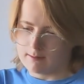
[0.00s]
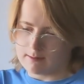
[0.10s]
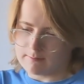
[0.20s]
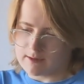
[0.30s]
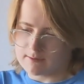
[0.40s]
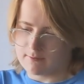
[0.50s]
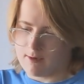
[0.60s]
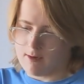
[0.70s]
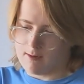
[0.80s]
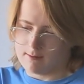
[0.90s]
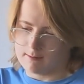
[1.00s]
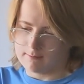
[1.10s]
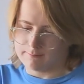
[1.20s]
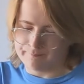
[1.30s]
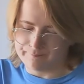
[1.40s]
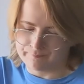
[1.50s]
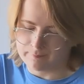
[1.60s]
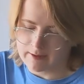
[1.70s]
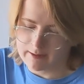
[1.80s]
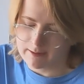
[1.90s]
Something's wrong.
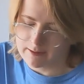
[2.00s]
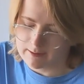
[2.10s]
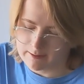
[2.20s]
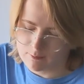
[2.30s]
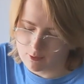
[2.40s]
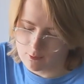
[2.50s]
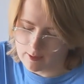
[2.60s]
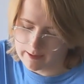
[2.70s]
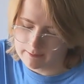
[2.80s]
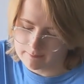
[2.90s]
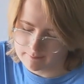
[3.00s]
I think I need more white.